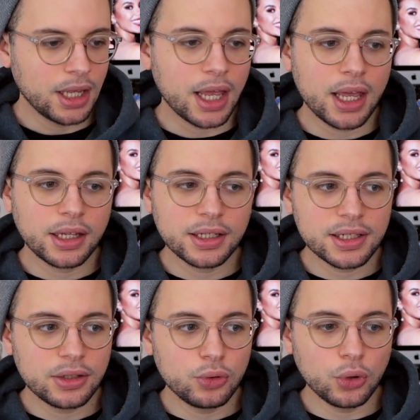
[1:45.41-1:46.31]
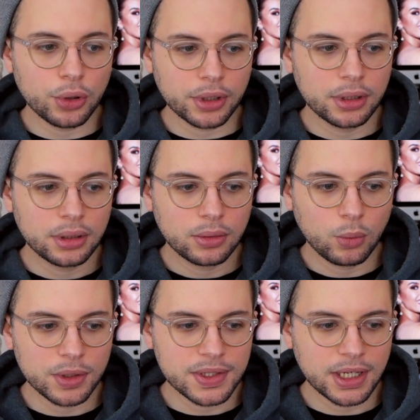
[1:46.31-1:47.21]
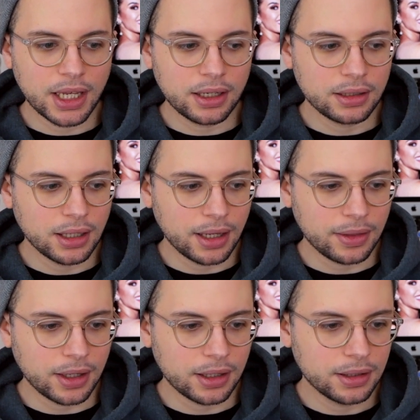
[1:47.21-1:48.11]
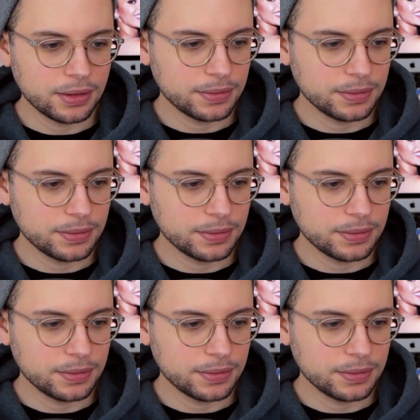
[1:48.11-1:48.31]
And it's in New York, once again, I think.